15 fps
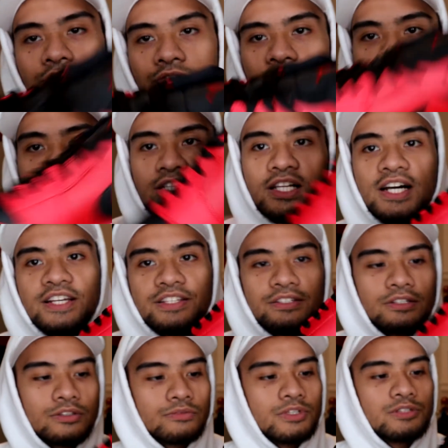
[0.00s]
Very
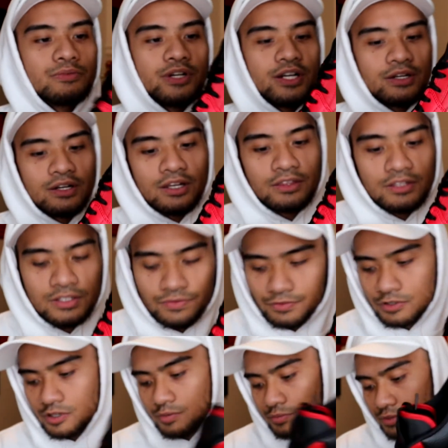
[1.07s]
classic. The reason why I got this
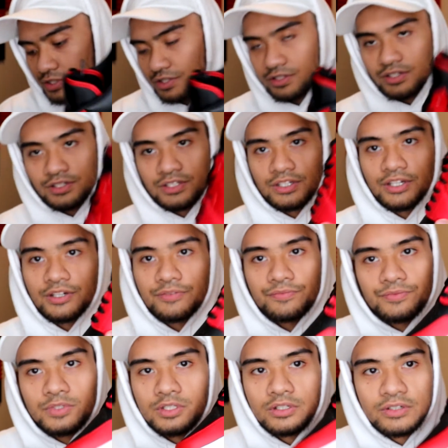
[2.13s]
for him was because
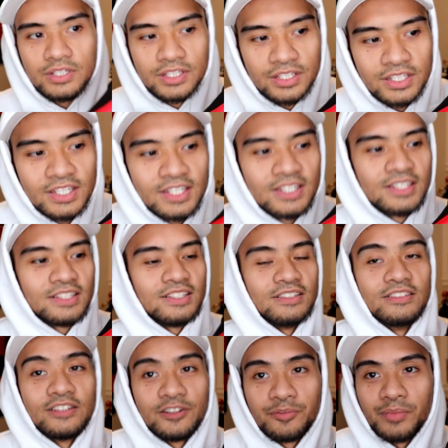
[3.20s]
uh, you know he he
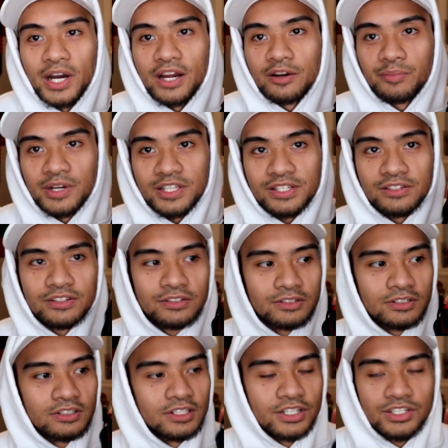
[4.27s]
did admire my sneaker
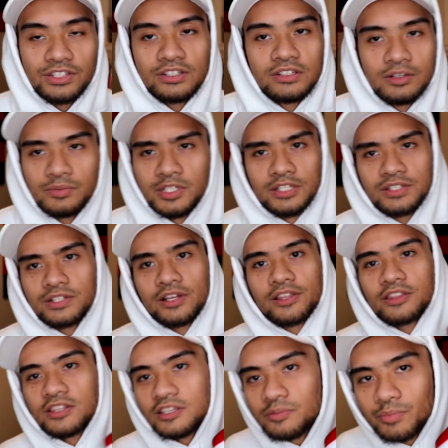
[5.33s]
collection. I mean, it's
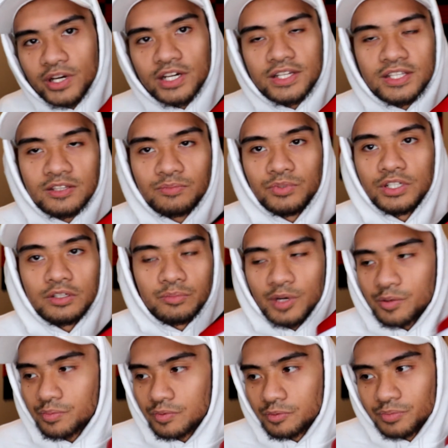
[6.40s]
not the best, but in my
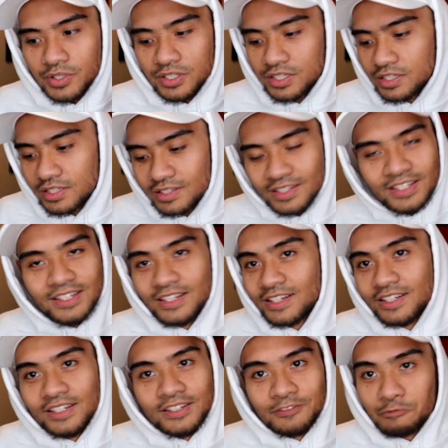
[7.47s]
opinion,
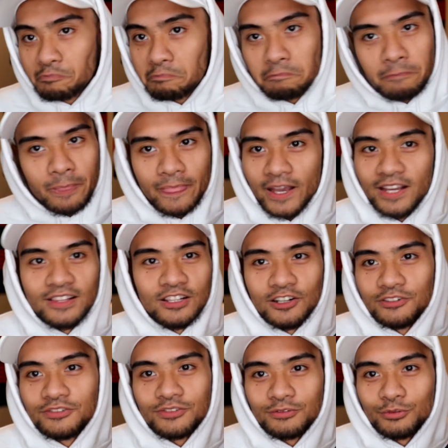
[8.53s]
I
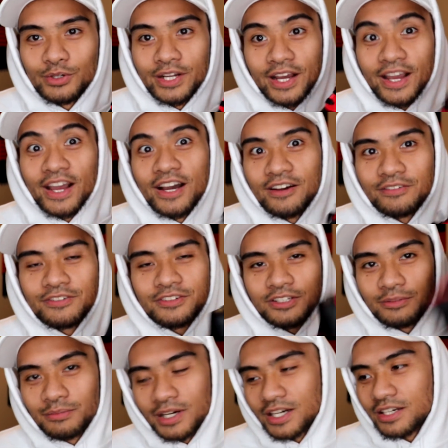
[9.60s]
love what I have
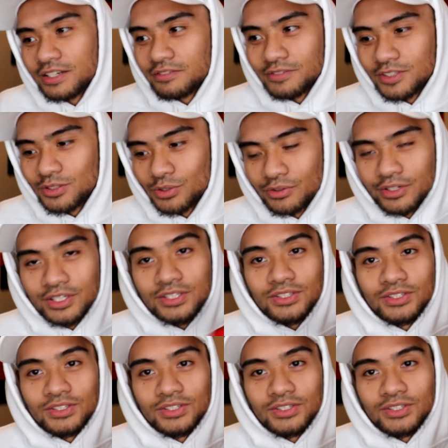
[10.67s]
in my inventory.